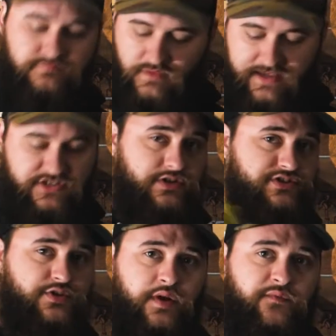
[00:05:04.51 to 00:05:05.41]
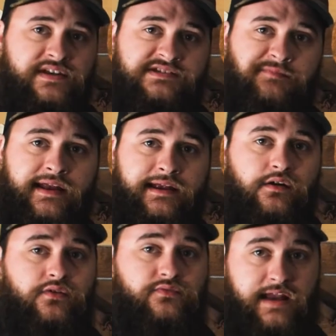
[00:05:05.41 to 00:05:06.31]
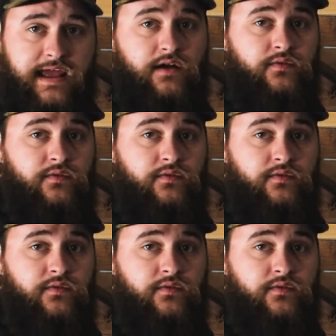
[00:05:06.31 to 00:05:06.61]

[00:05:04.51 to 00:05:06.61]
I shoot a 250 spine arrow now.